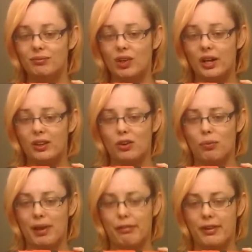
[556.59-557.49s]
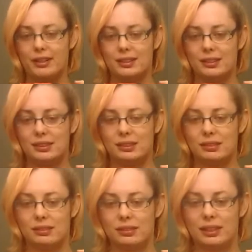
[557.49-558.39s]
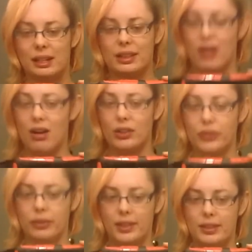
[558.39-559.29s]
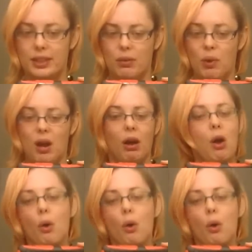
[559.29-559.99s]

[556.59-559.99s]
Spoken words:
I know my friends that I talk to, they say, well,